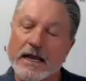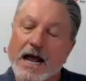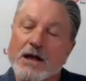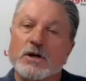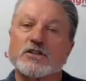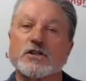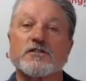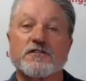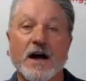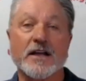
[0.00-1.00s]
And I want
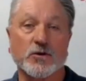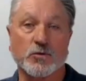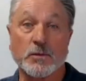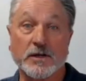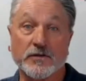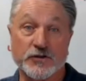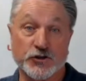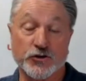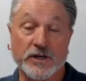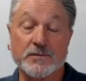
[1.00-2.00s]
you to find the woman of
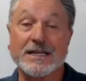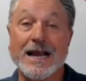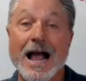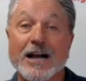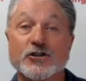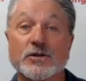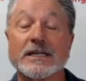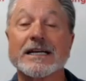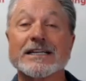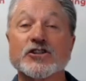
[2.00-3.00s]
your dreams and
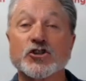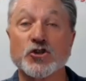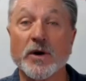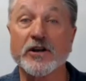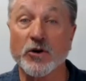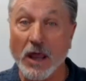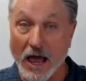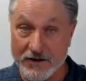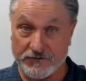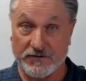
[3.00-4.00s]
actually enjoy your
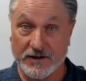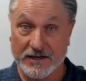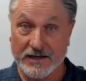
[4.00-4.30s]
life